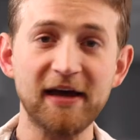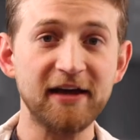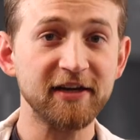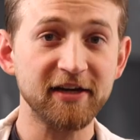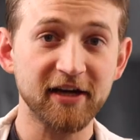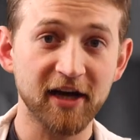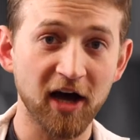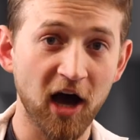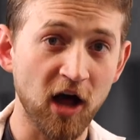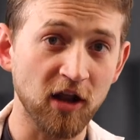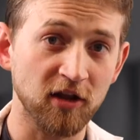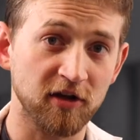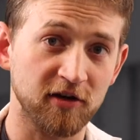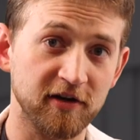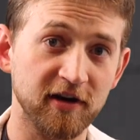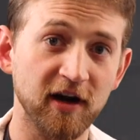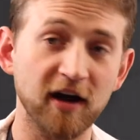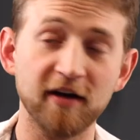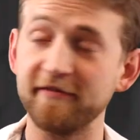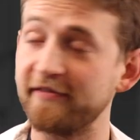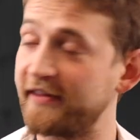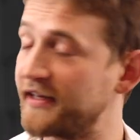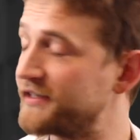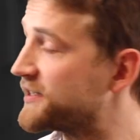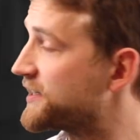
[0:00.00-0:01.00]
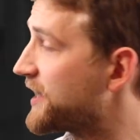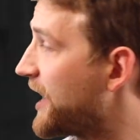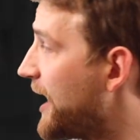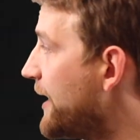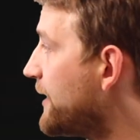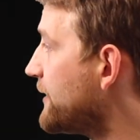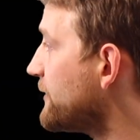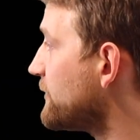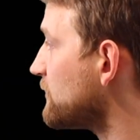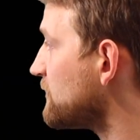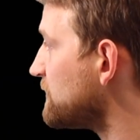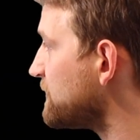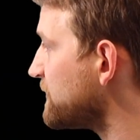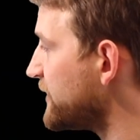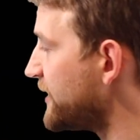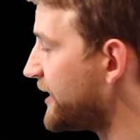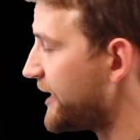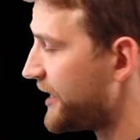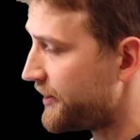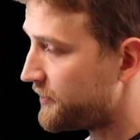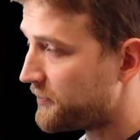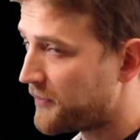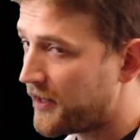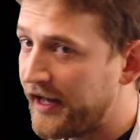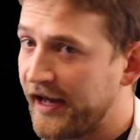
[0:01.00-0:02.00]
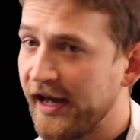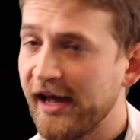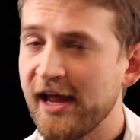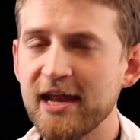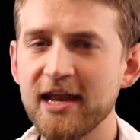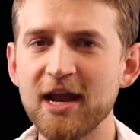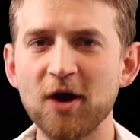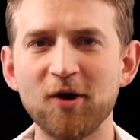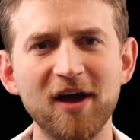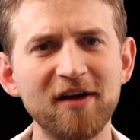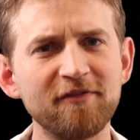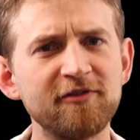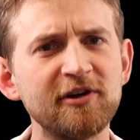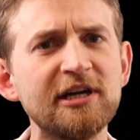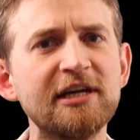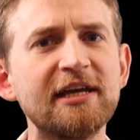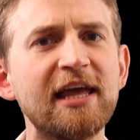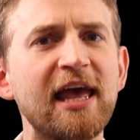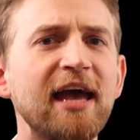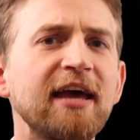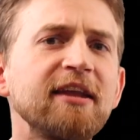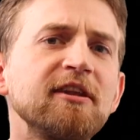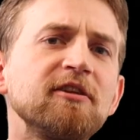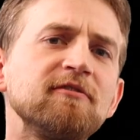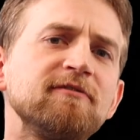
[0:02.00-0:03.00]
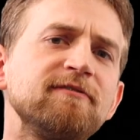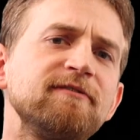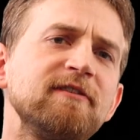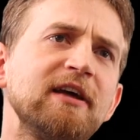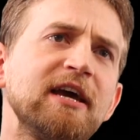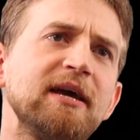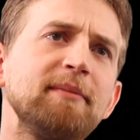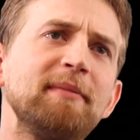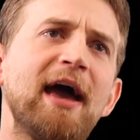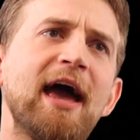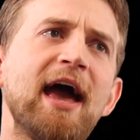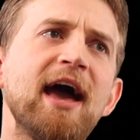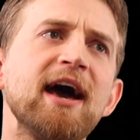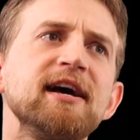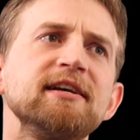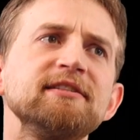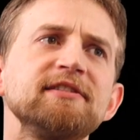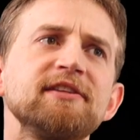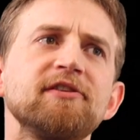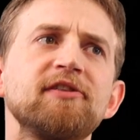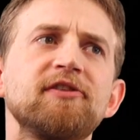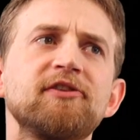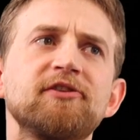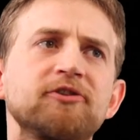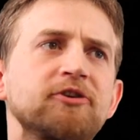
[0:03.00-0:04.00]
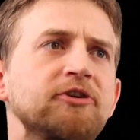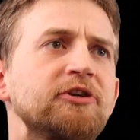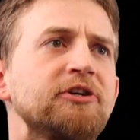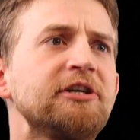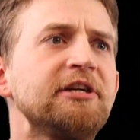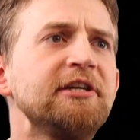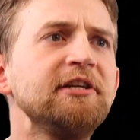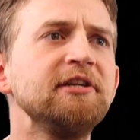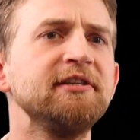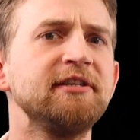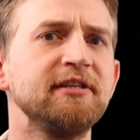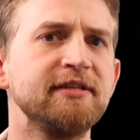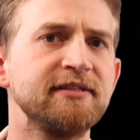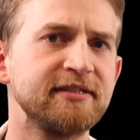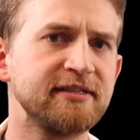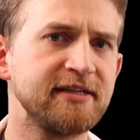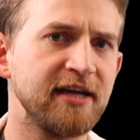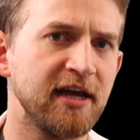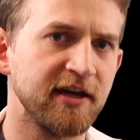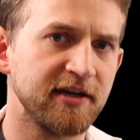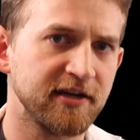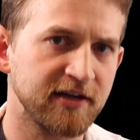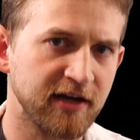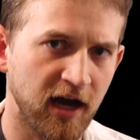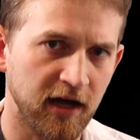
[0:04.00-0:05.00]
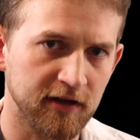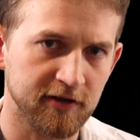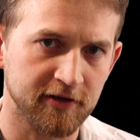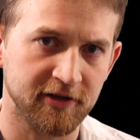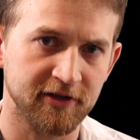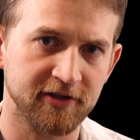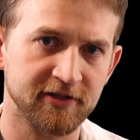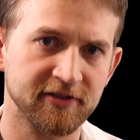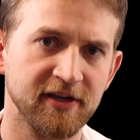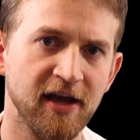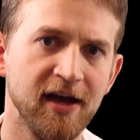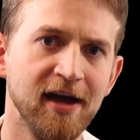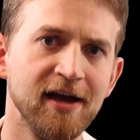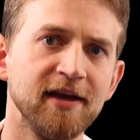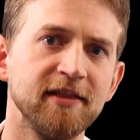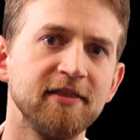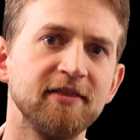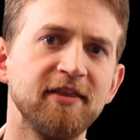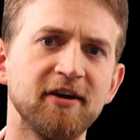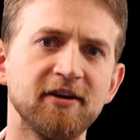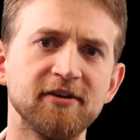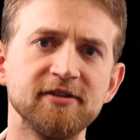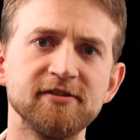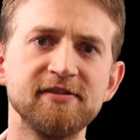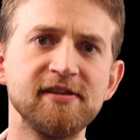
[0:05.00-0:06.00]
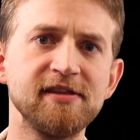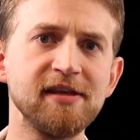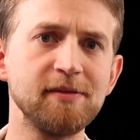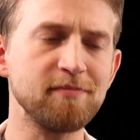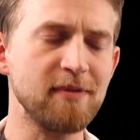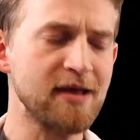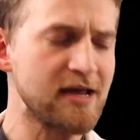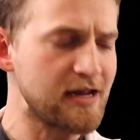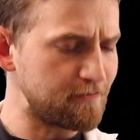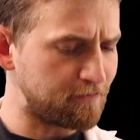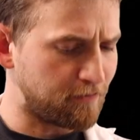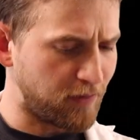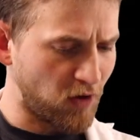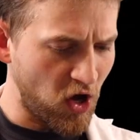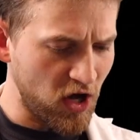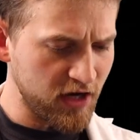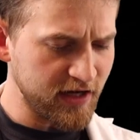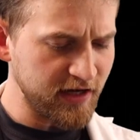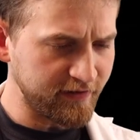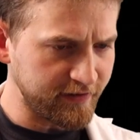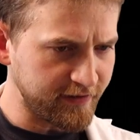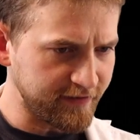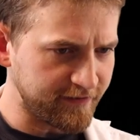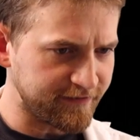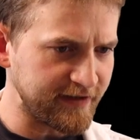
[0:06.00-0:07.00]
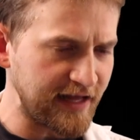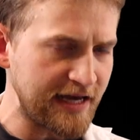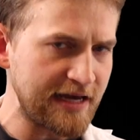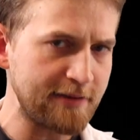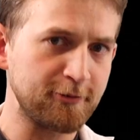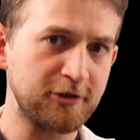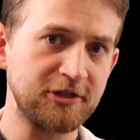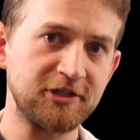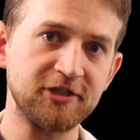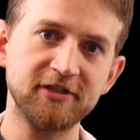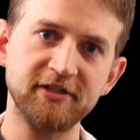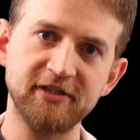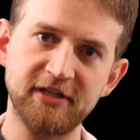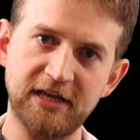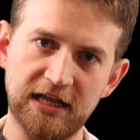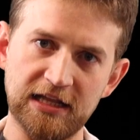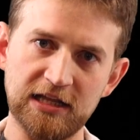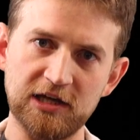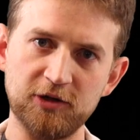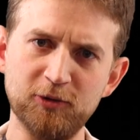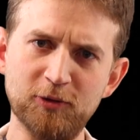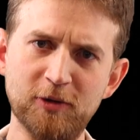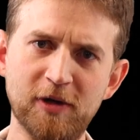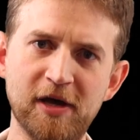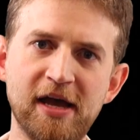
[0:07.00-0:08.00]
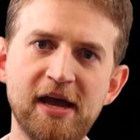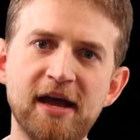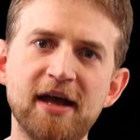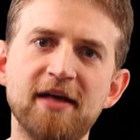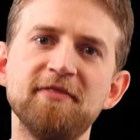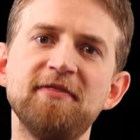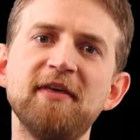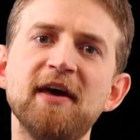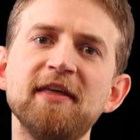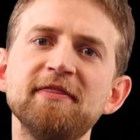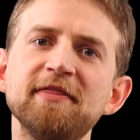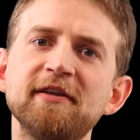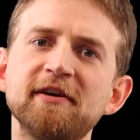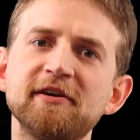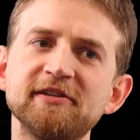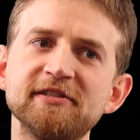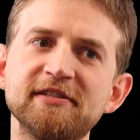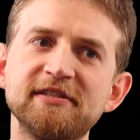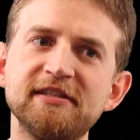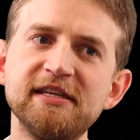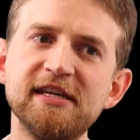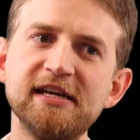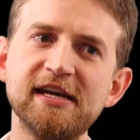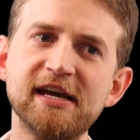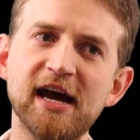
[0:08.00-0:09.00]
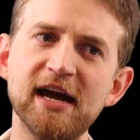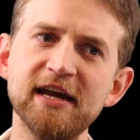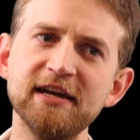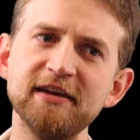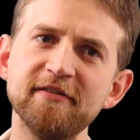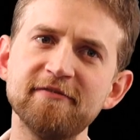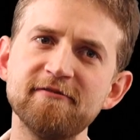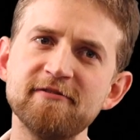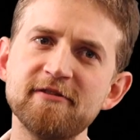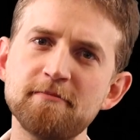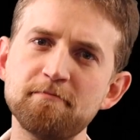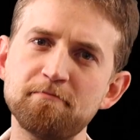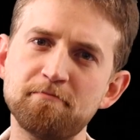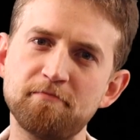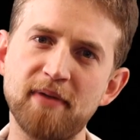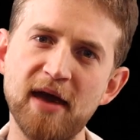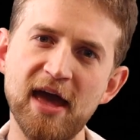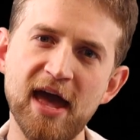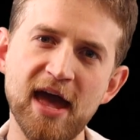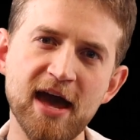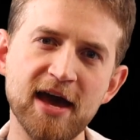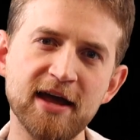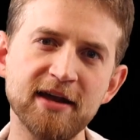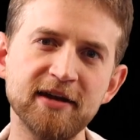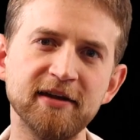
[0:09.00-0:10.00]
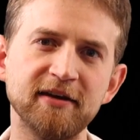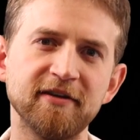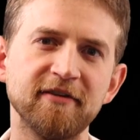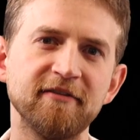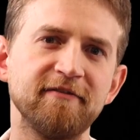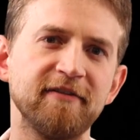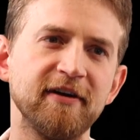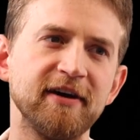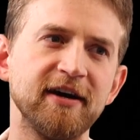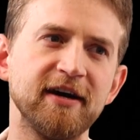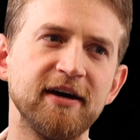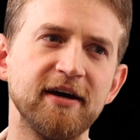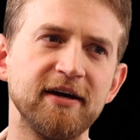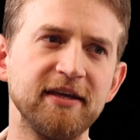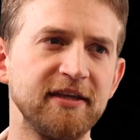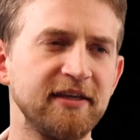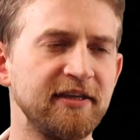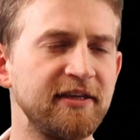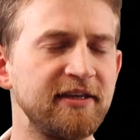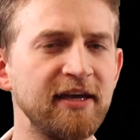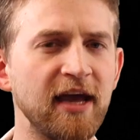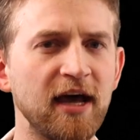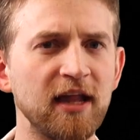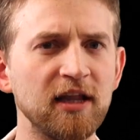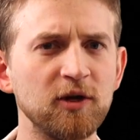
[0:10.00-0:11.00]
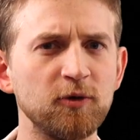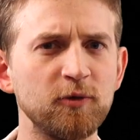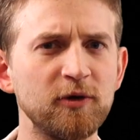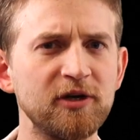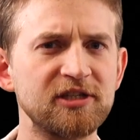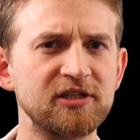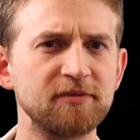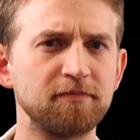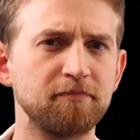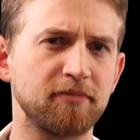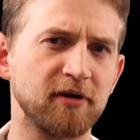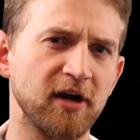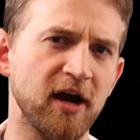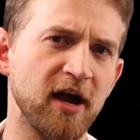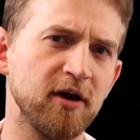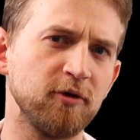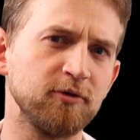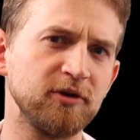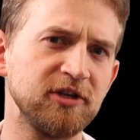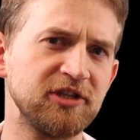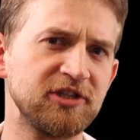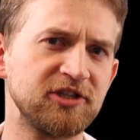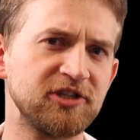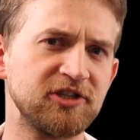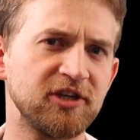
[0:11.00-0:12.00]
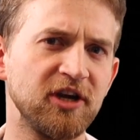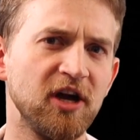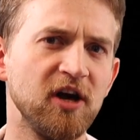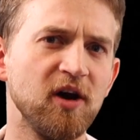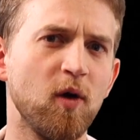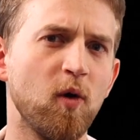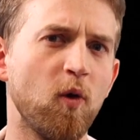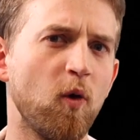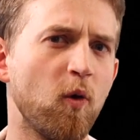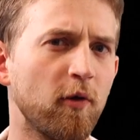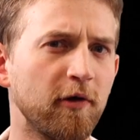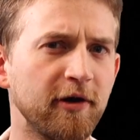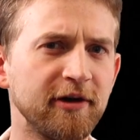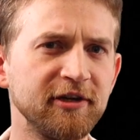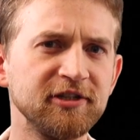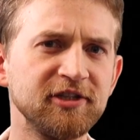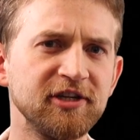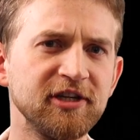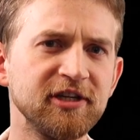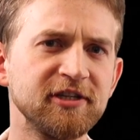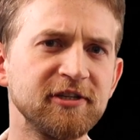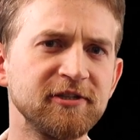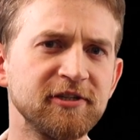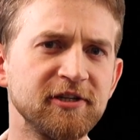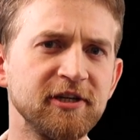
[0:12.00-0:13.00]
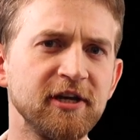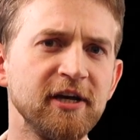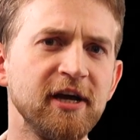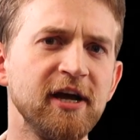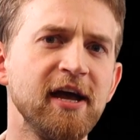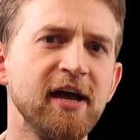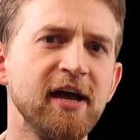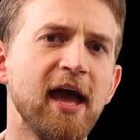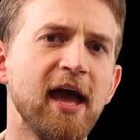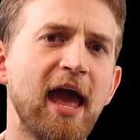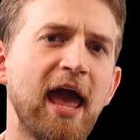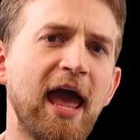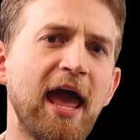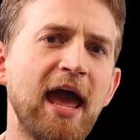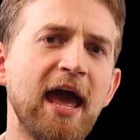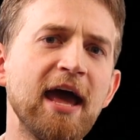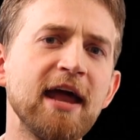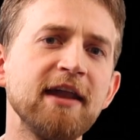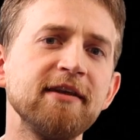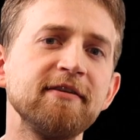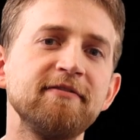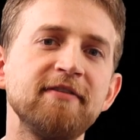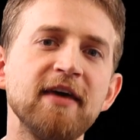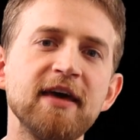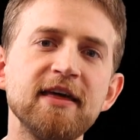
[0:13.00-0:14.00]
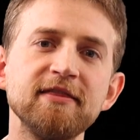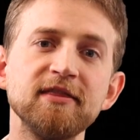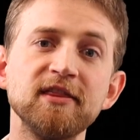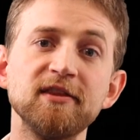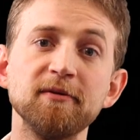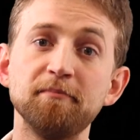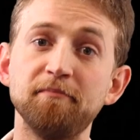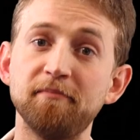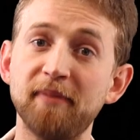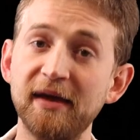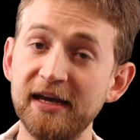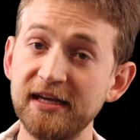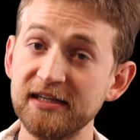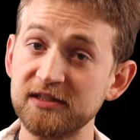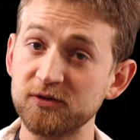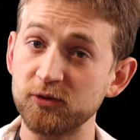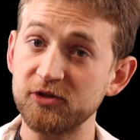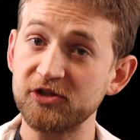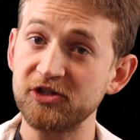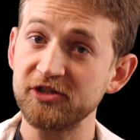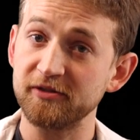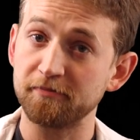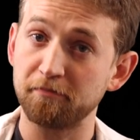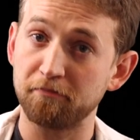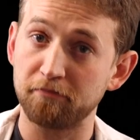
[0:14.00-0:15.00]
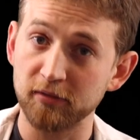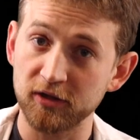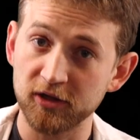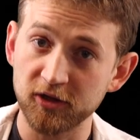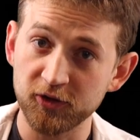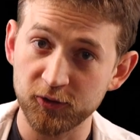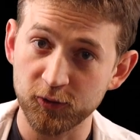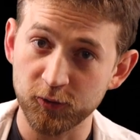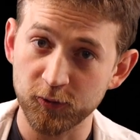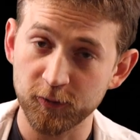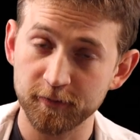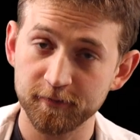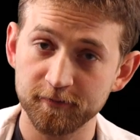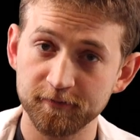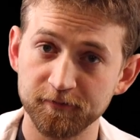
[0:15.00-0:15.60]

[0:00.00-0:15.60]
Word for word: and color of this candle flame. Now every candle flame has three distinct colors. There's the main body of the flame which is yellow, then there's the kind of the band of uh, yellowish, brownish, orangish, and then the base which is blue.